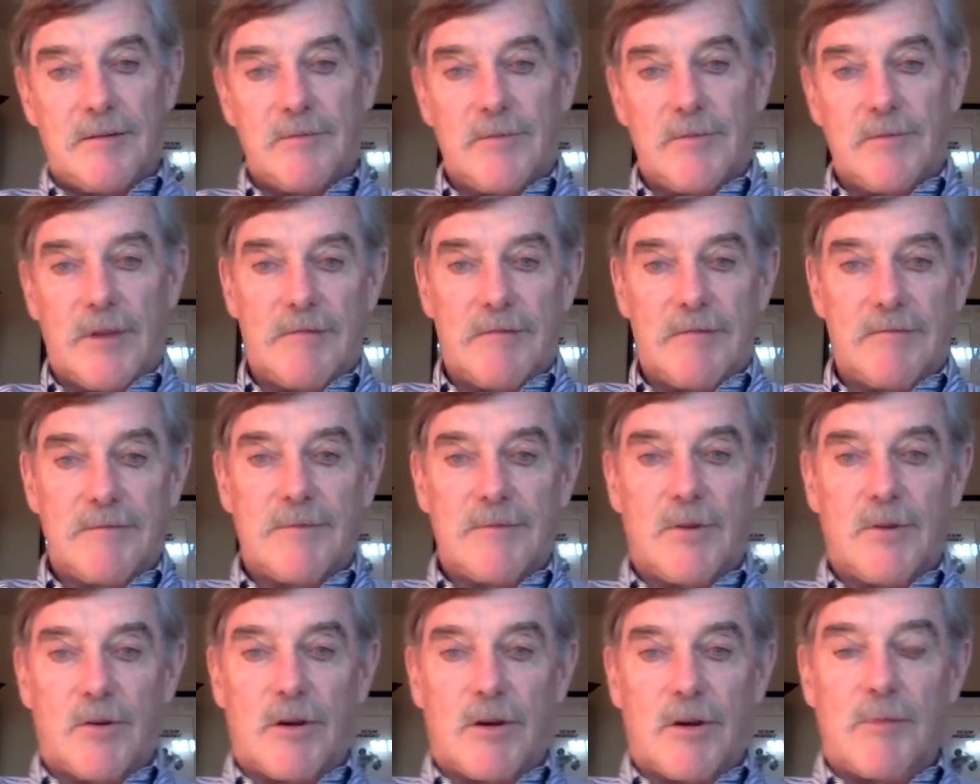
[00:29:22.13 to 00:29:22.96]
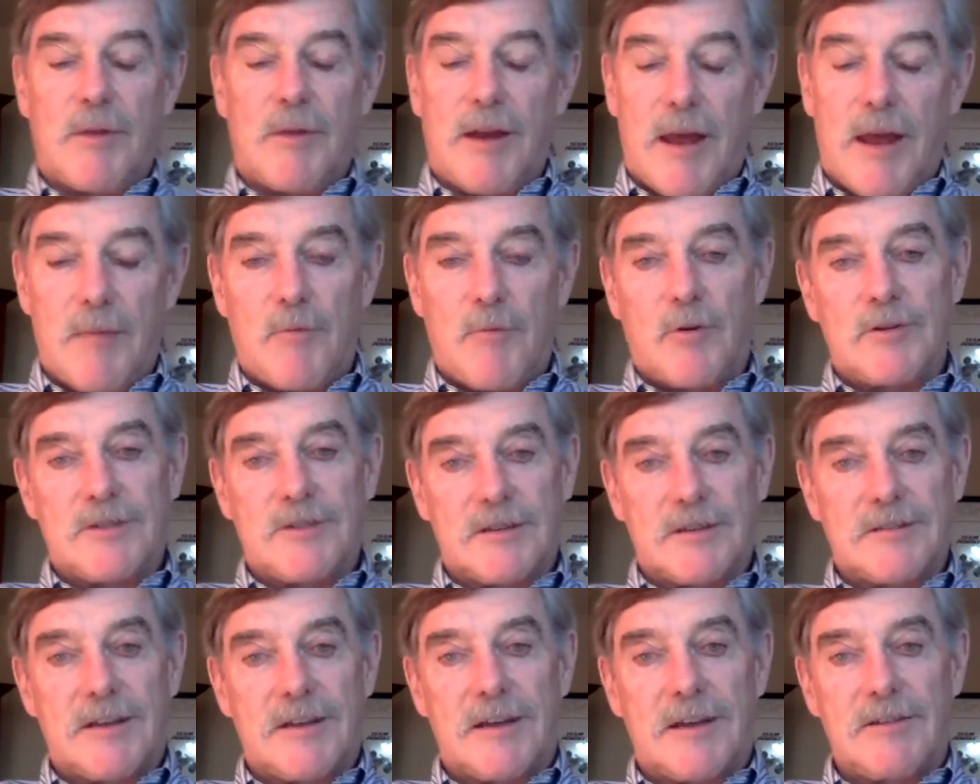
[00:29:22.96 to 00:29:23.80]
then you're going to be a lot more
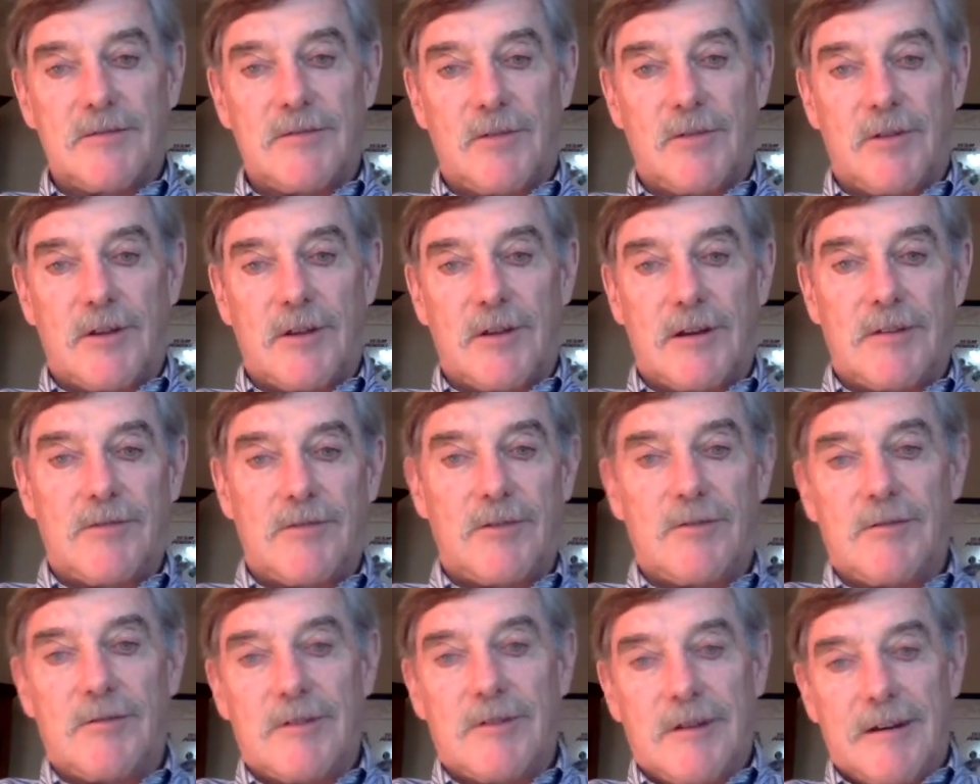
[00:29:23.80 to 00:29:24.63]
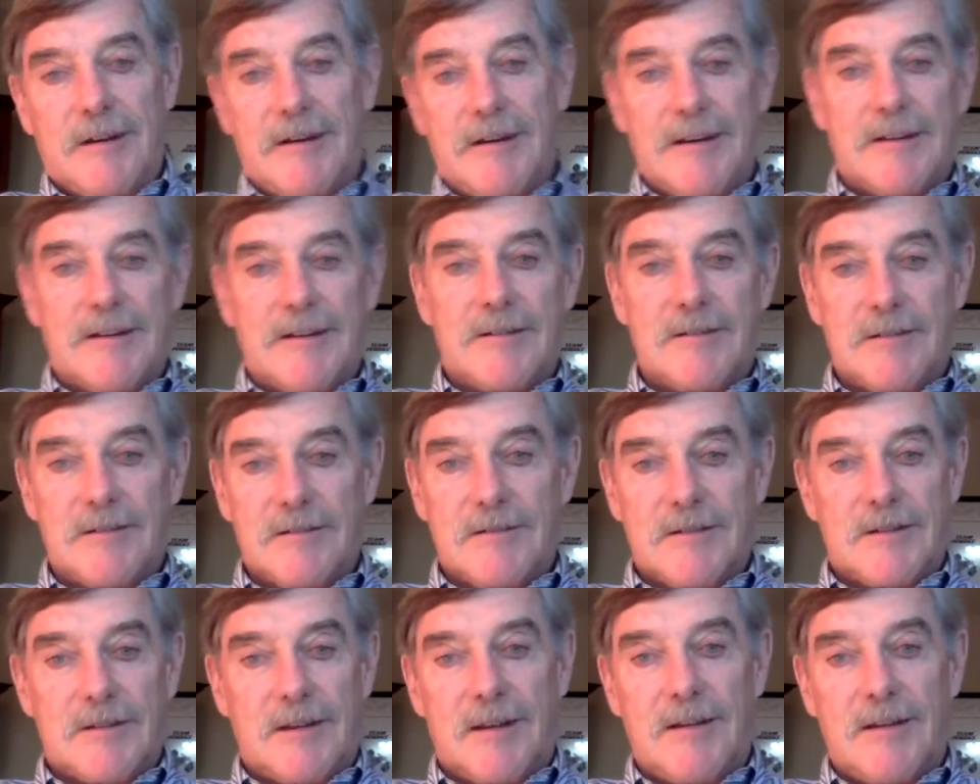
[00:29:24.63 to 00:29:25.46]
successful than if you
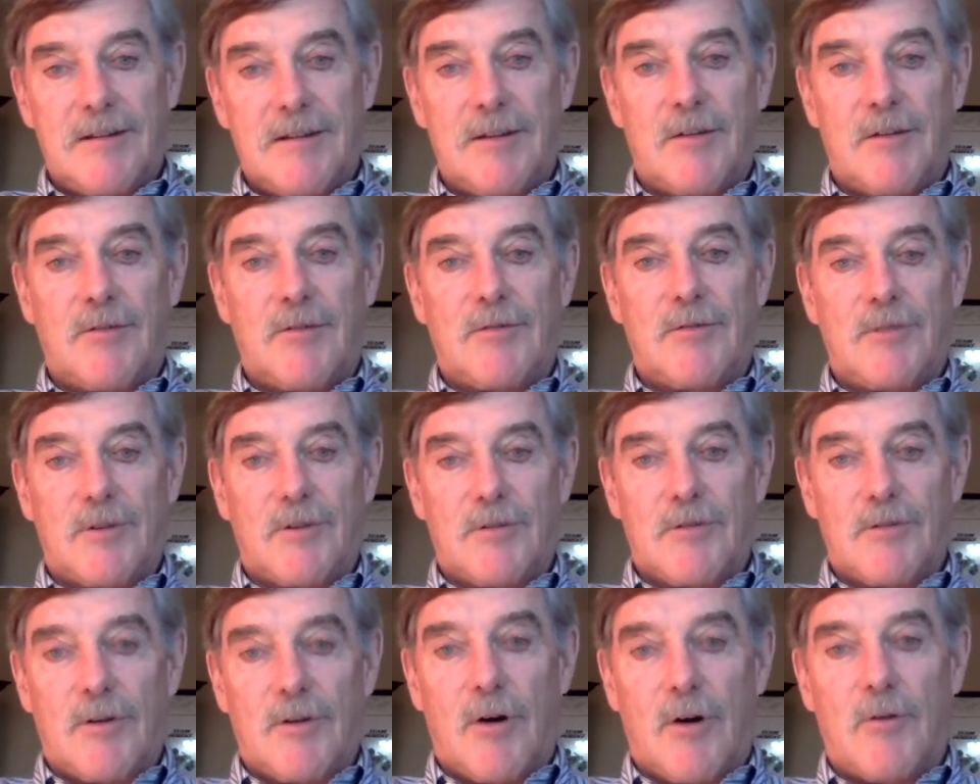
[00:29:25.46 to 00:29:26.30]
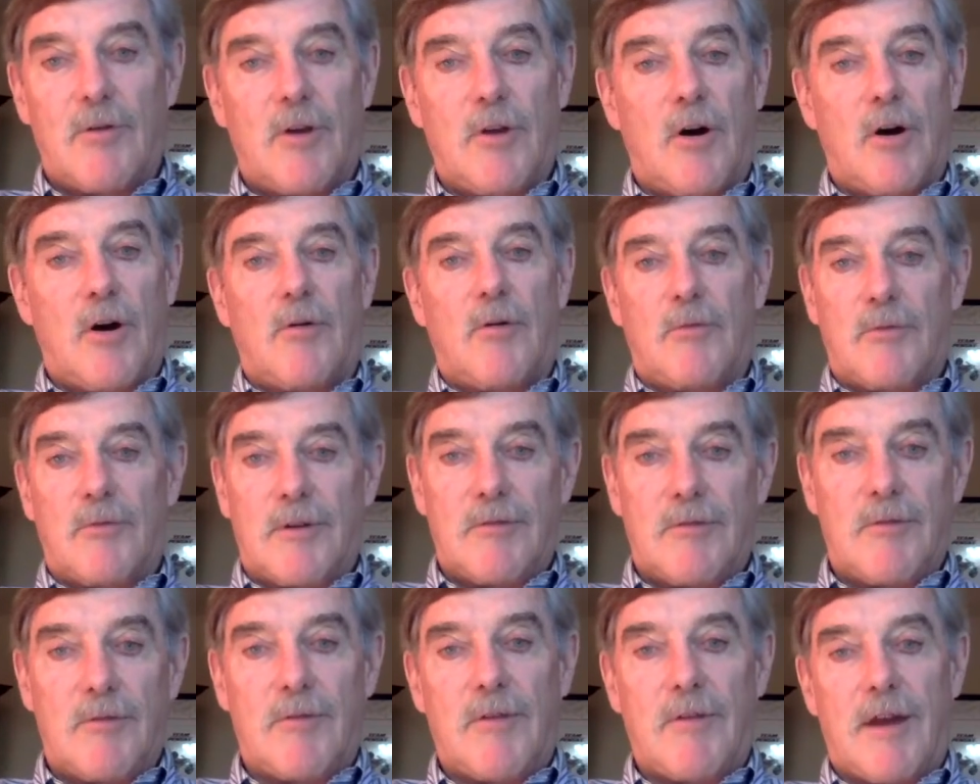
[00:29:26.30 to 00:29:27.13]
say, if you're, oh no,
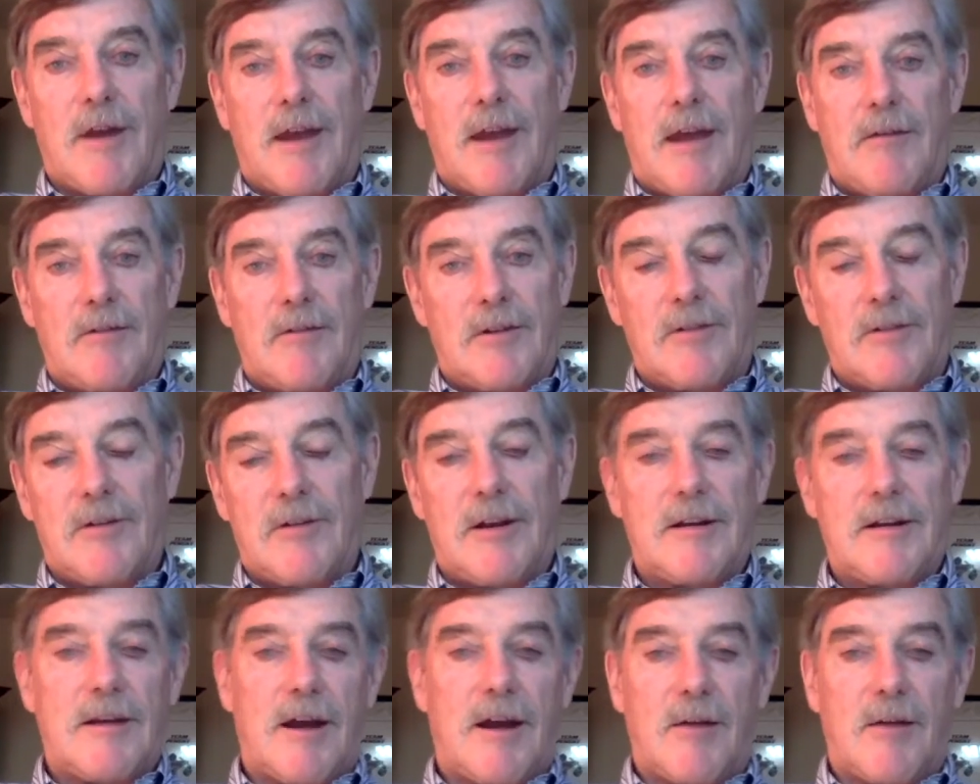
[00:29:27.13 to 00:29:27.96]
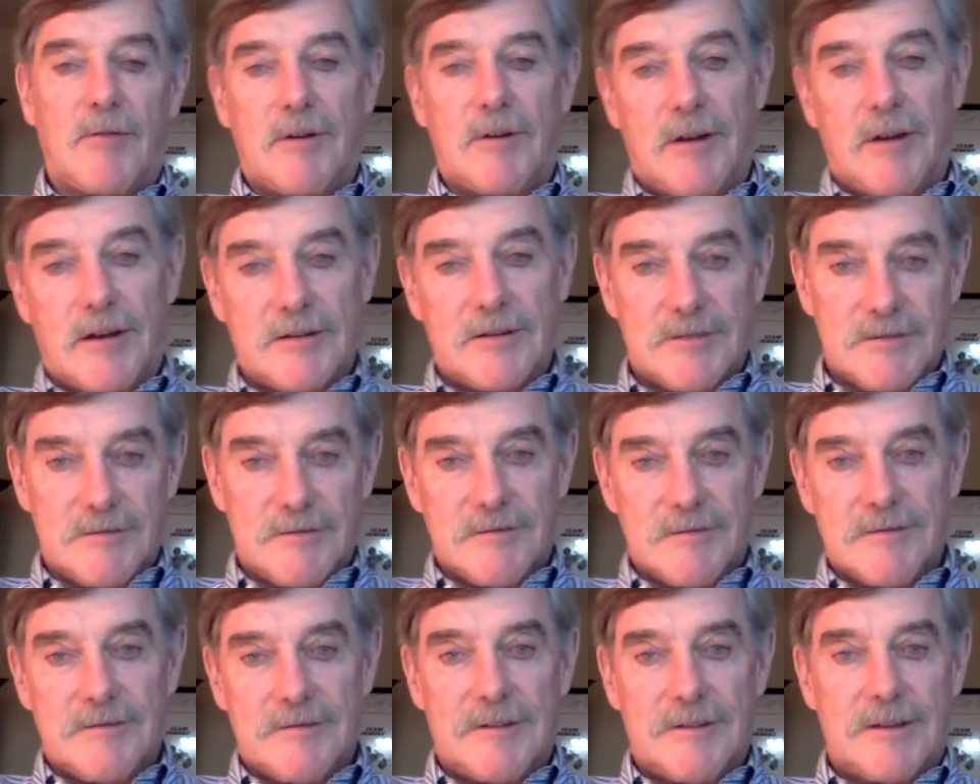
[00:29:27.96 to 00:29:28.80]
we've got to have another headcount reduction.
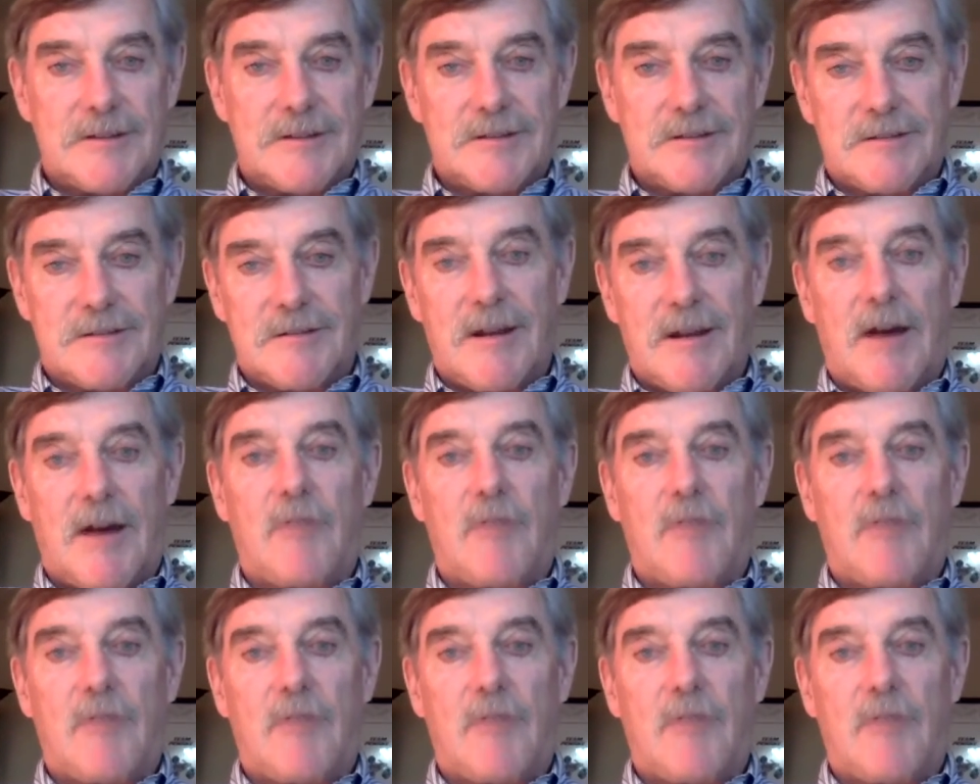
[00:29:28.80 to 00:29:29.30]
It's right.